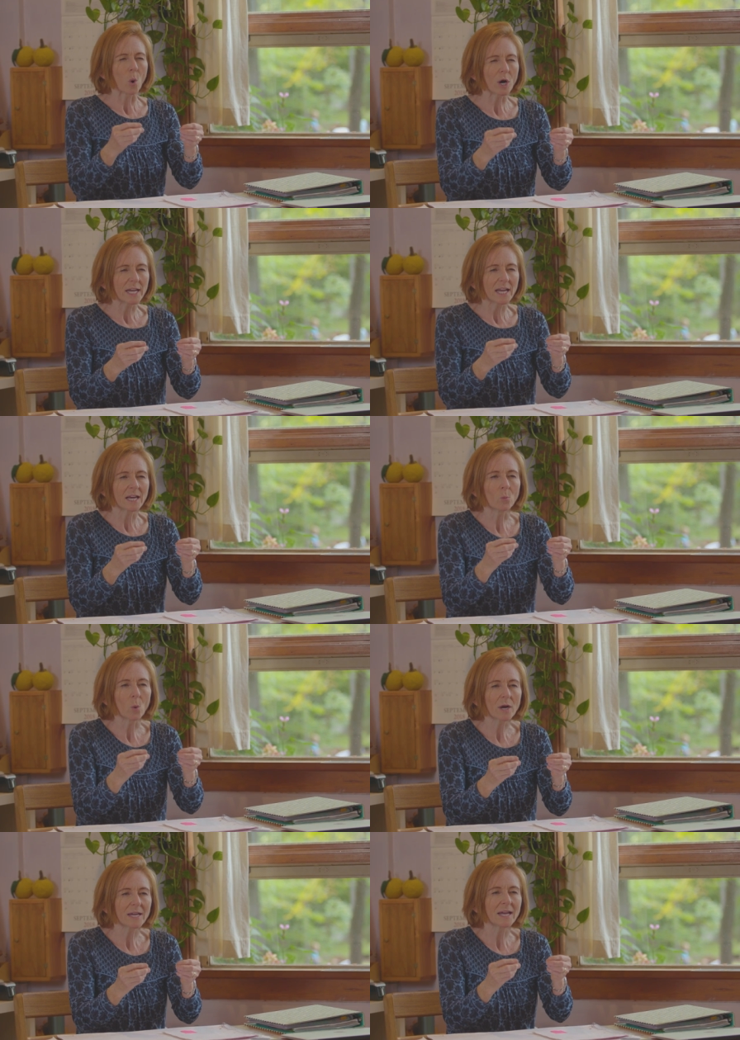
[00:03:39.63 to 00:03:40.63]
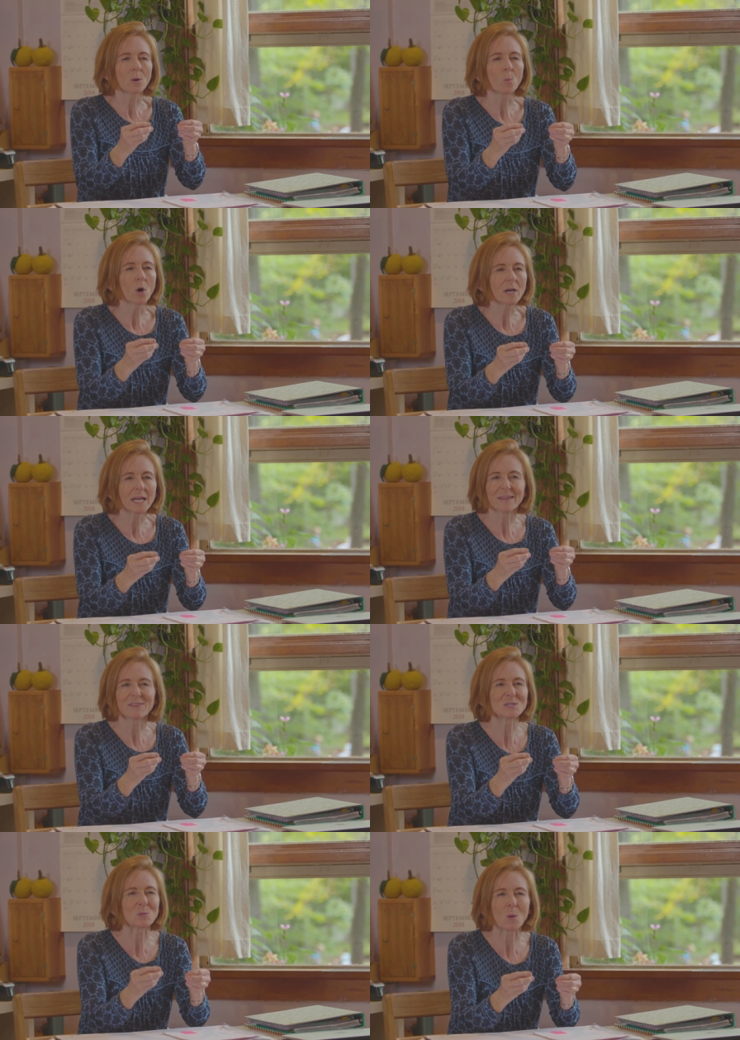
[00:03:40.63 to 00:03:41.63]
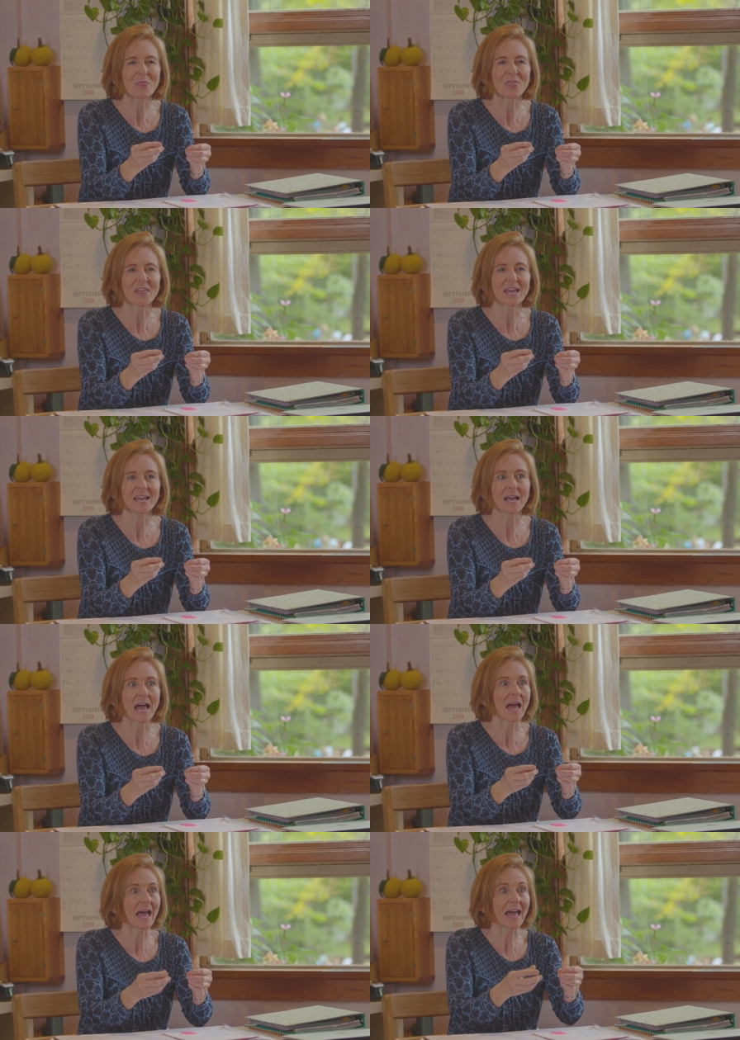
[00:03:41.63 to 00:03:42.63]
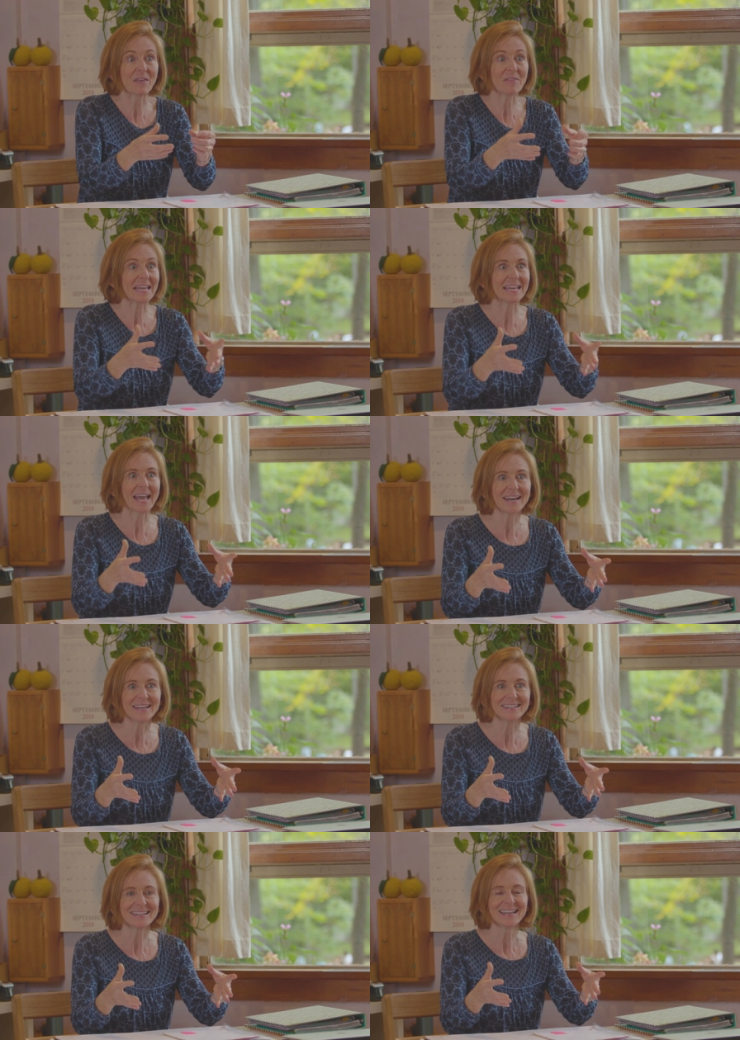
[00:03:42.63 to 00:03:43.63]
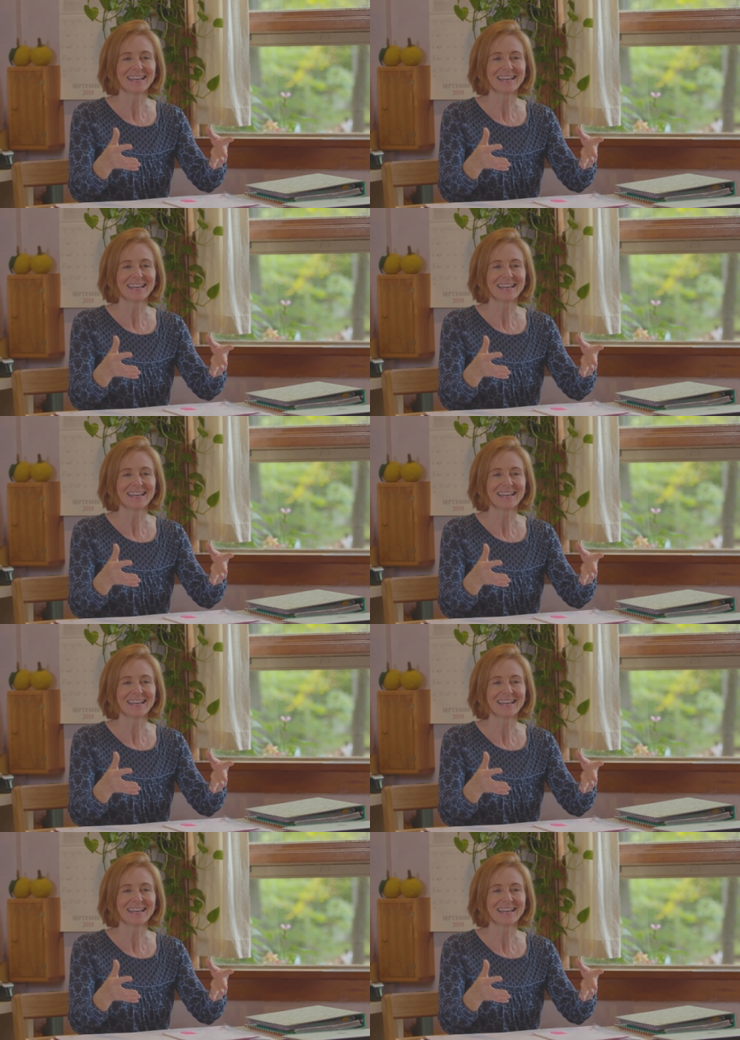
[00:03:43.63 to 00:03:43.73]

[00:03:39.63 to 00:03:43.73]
working and working and working at this one thing, and then they get it.